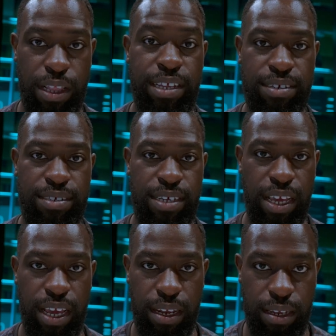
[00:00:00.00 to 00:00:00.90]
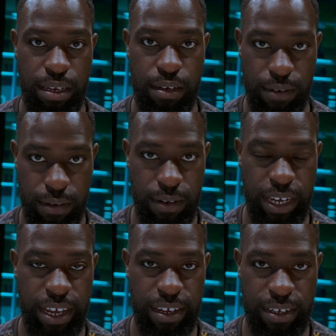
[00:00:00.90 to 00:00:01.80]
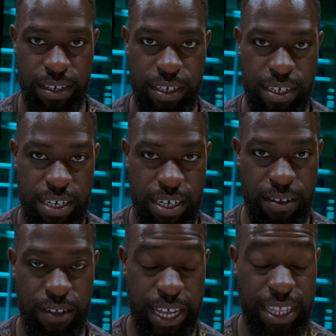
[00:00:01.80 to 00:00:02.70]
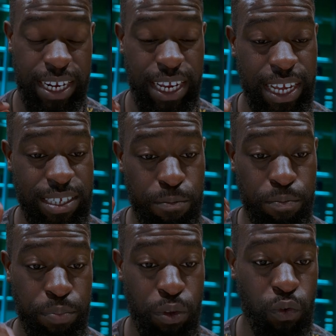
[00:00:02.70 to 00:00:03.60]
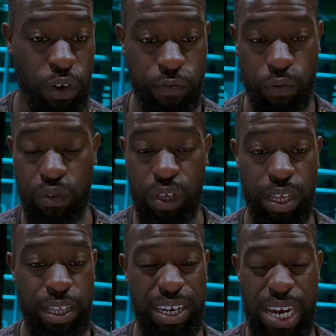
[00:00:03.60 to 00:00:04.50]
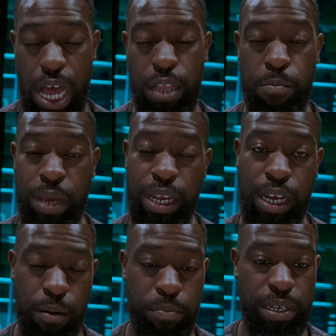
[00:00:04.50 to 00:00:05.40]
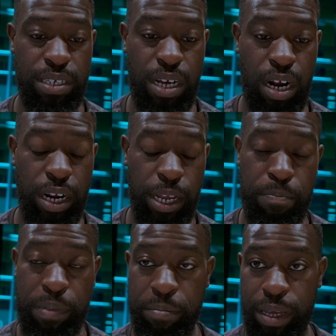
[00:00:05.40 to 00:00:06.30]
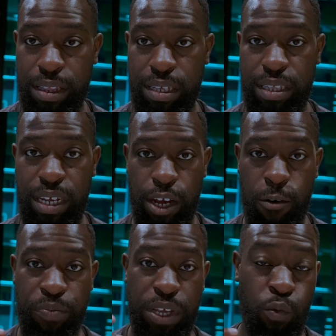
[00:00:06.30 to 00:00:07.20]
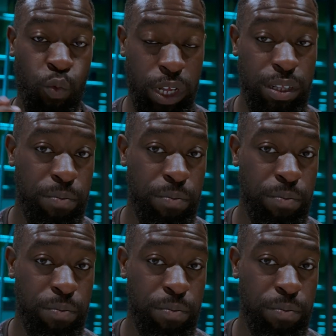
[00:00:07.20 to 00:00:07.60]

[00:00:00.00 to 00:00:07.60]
Let it sink in, okay? And then it has a beautiful thing that not many companies are implementing that I hope they will